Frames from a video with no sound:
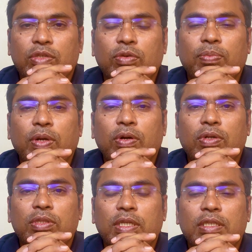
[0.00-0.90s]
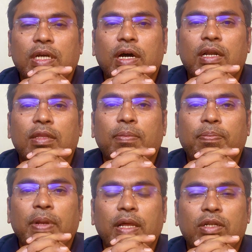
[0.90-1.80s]
so because these are the
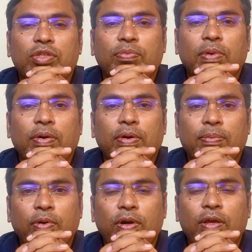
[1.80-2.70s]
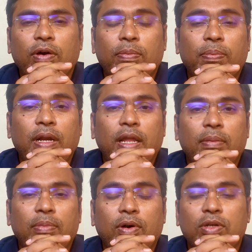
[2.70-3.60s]
pillars of our body or
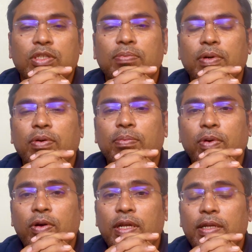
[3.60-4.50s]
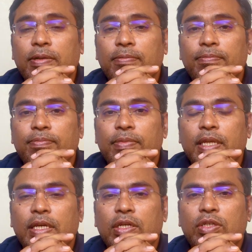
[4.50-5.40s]
building blocks of our body.
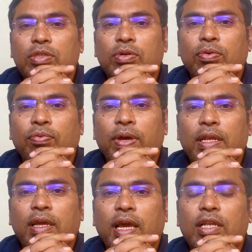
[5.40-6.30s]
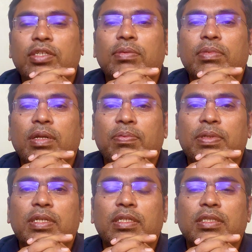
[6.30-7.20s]
So when calcium
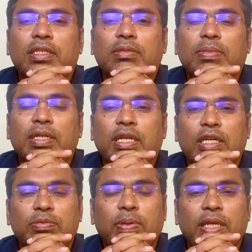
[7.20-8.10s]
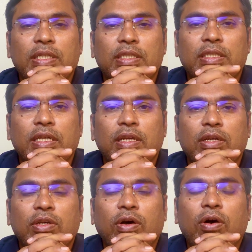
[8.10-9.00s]
deficiencies may take place,
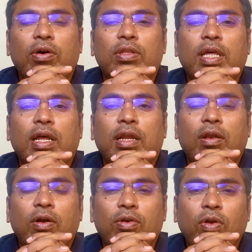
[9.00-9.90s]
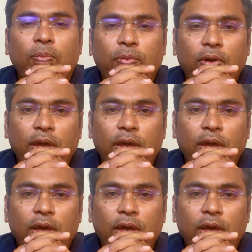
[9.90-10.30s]
or there are lot of